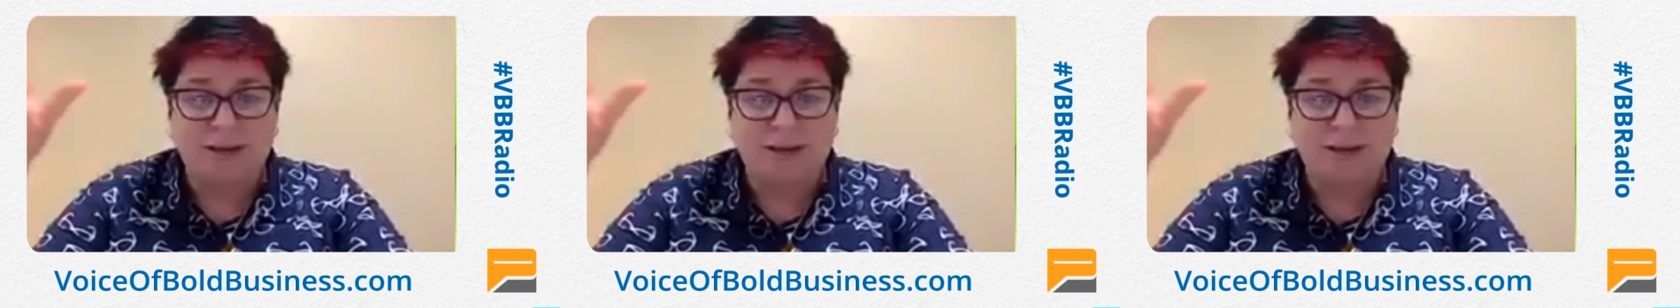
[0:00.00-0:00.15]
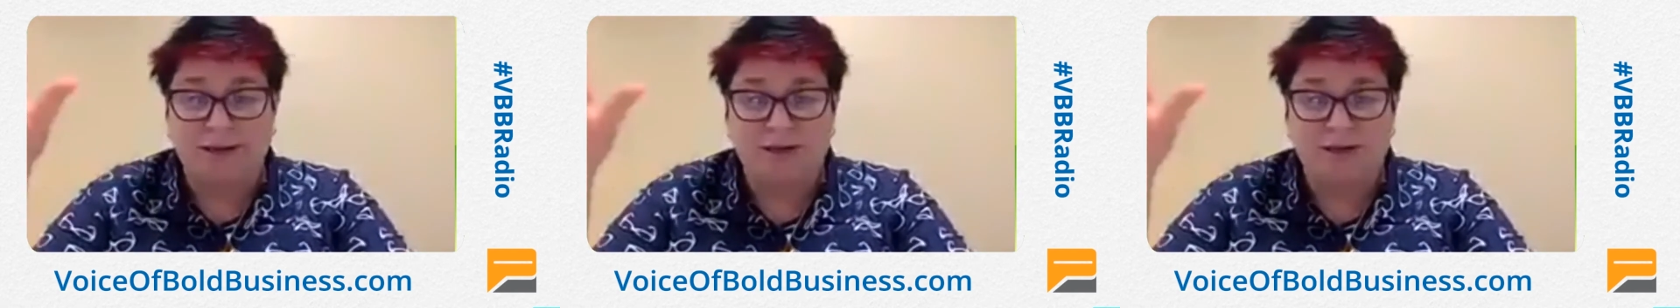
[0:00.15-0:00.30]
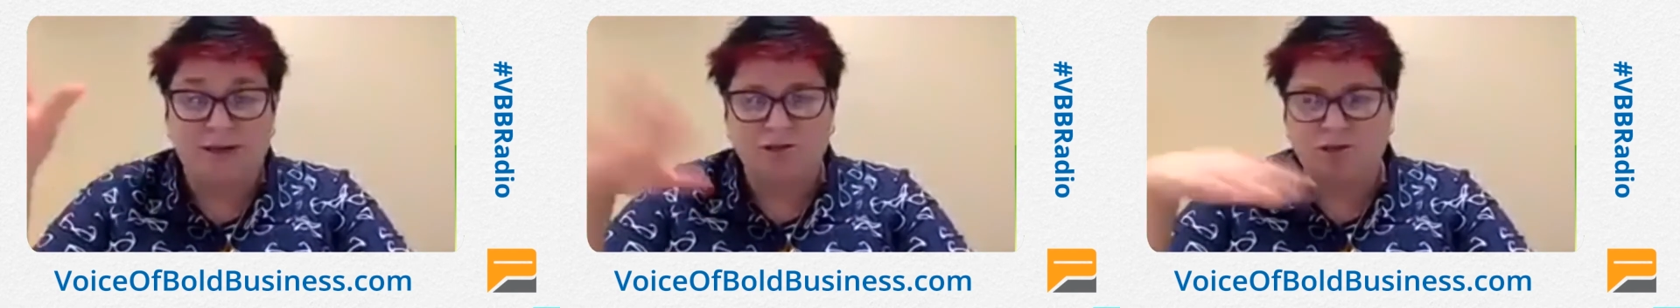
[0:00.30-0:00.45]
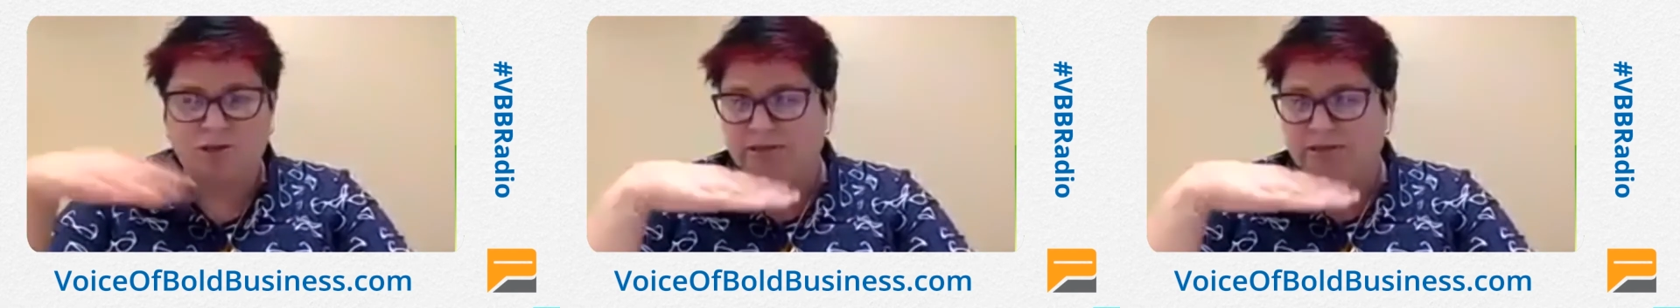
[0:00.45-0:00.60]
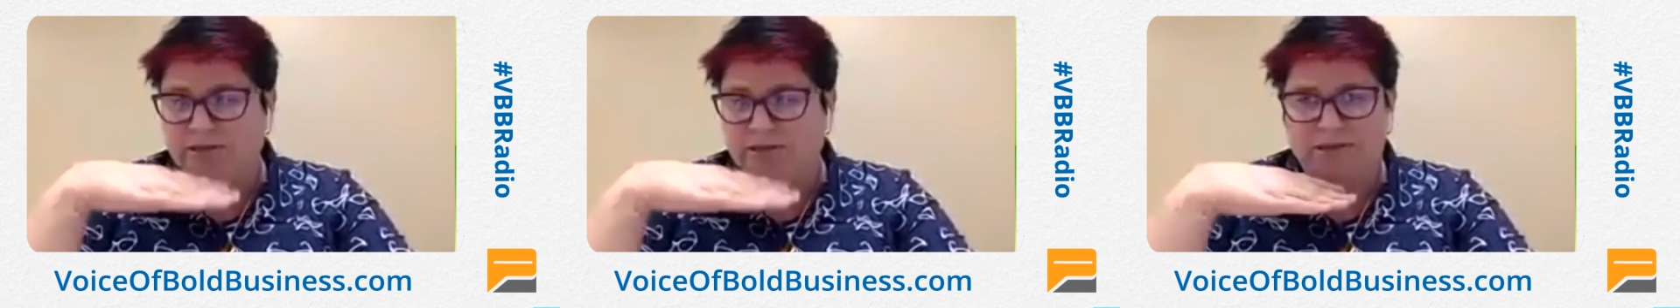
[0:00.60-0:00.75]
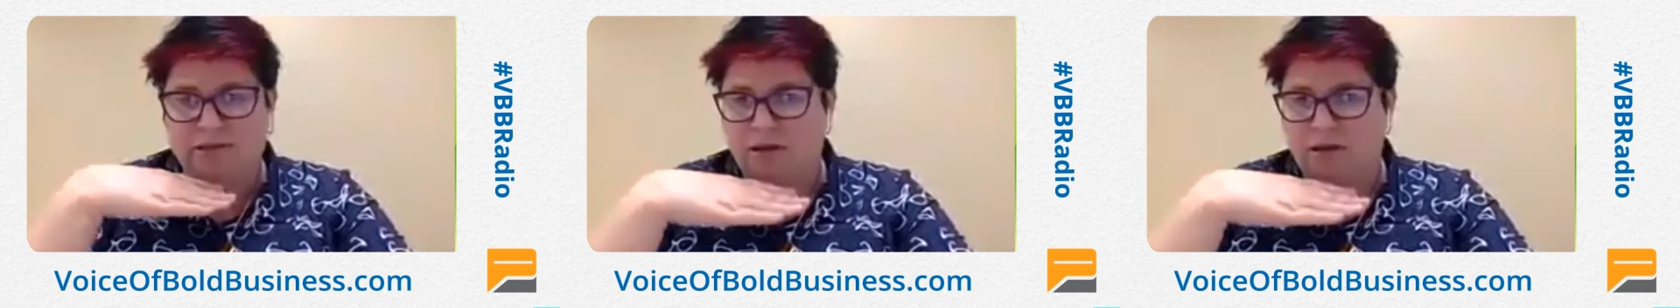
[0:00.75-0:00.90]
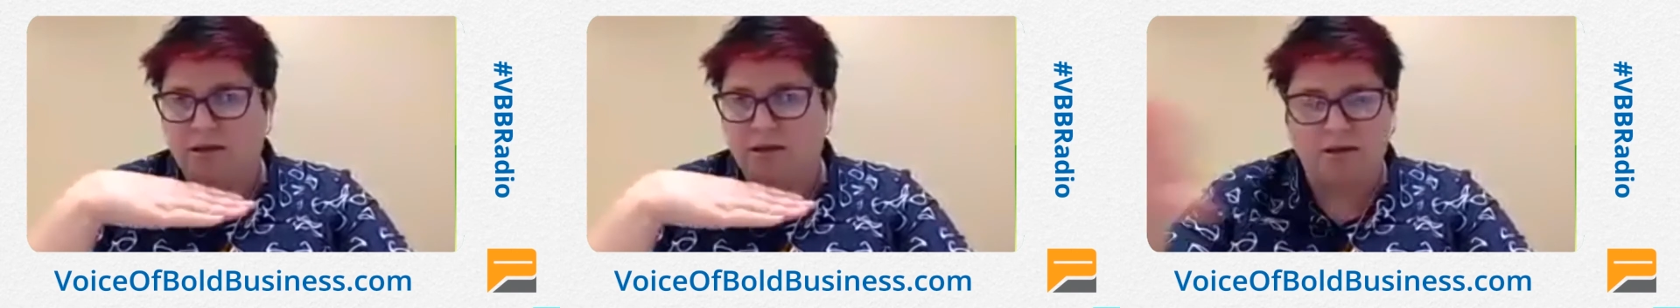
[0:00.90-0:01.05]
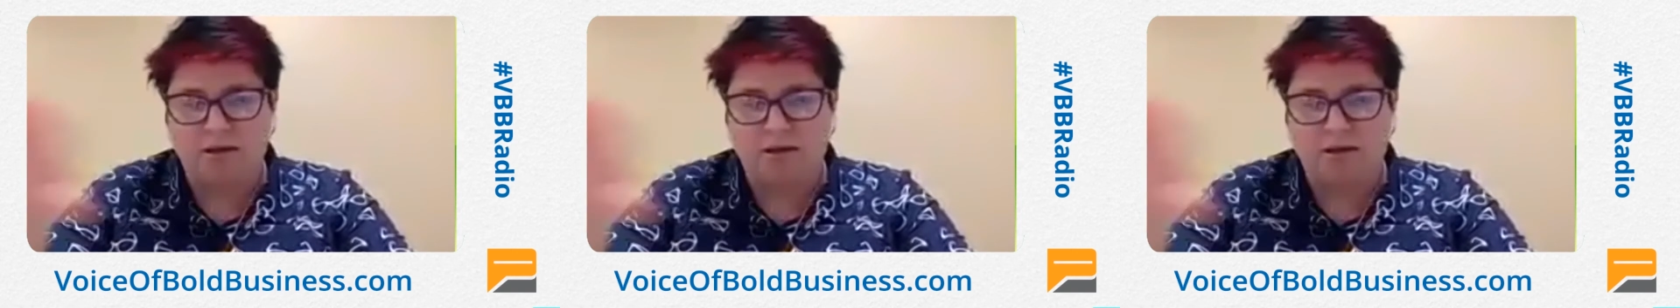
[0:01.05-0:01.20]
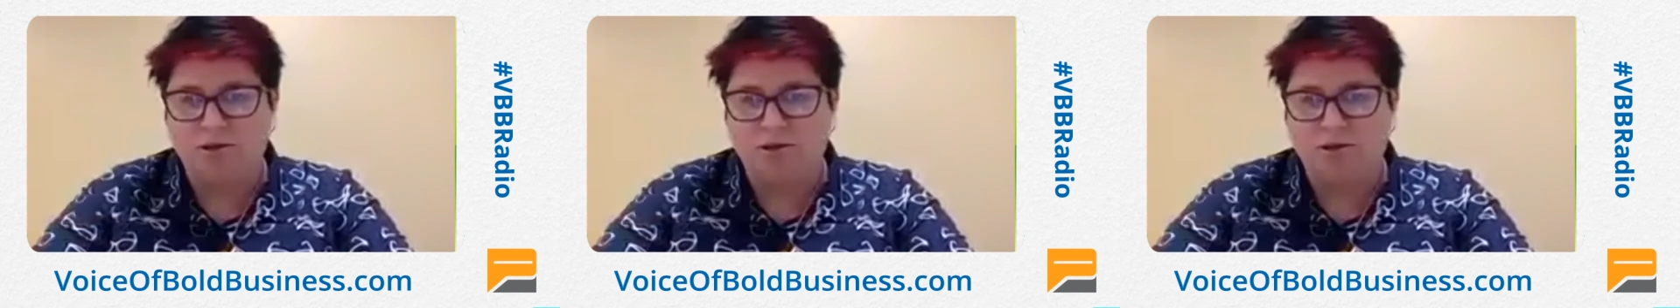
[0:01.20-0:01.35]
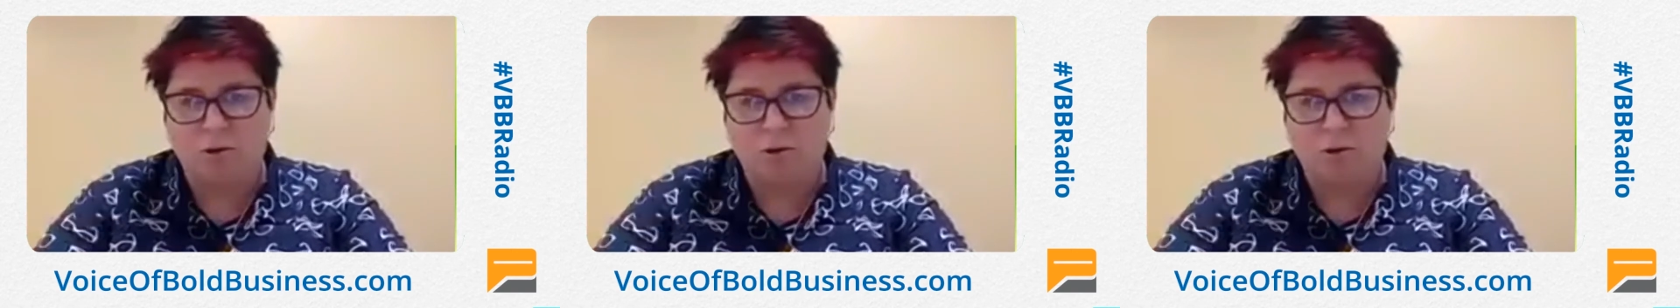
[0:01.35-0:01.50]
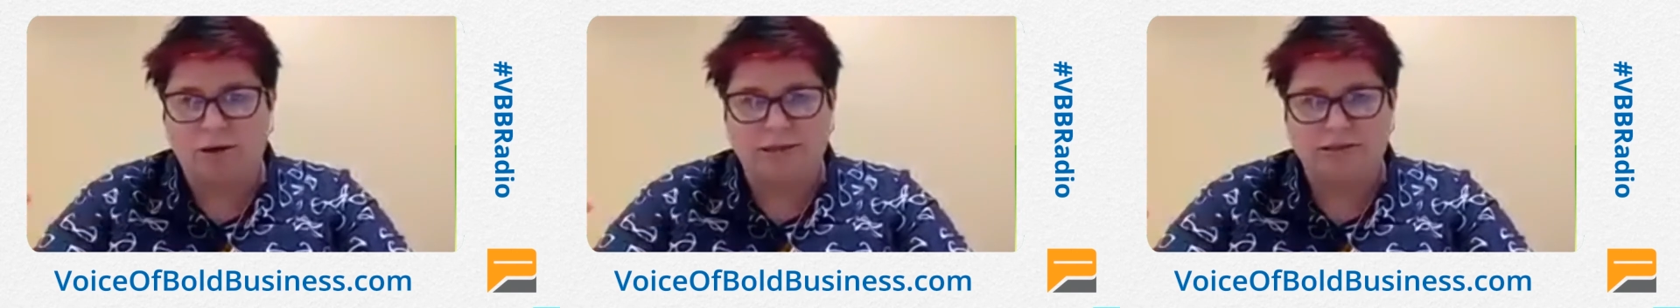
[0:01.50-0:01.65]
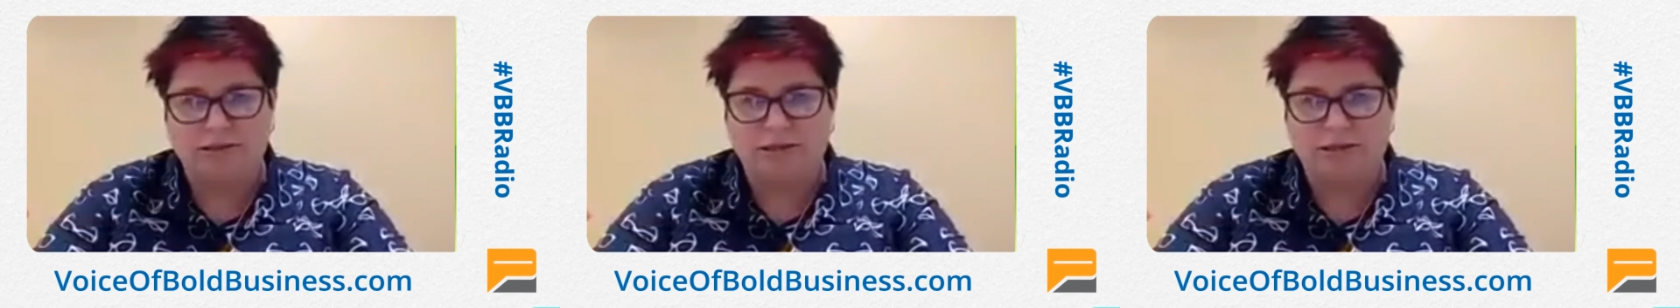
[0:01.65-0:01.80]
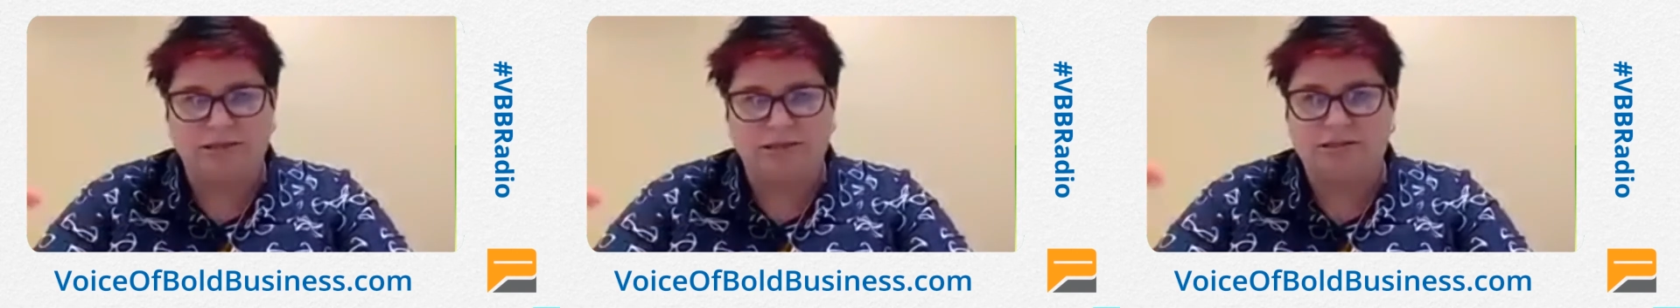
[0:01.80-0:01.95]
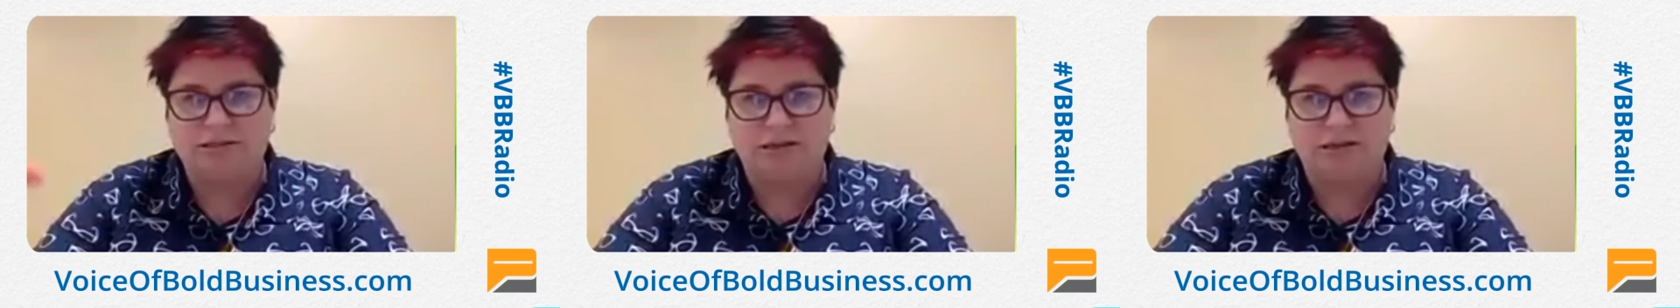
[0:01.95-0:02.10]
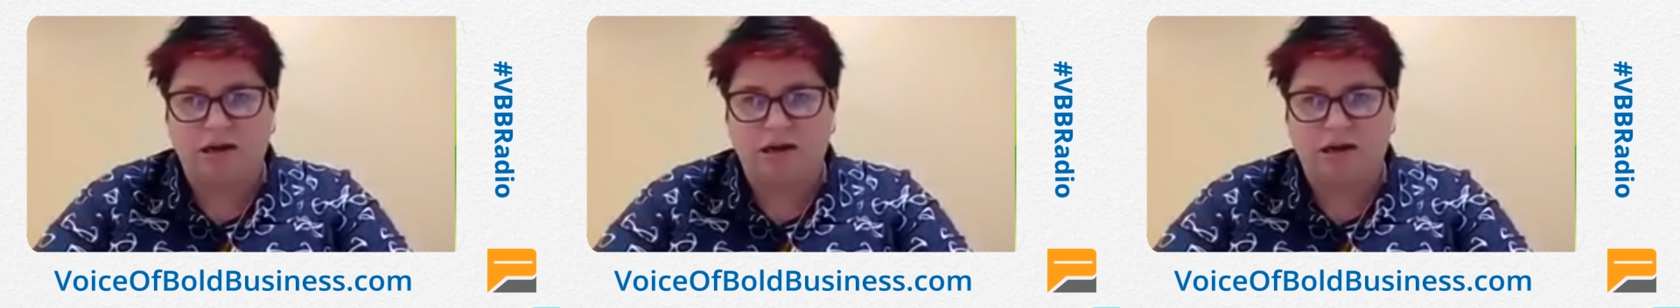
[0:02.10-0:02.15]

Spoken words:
Spinach is notoriously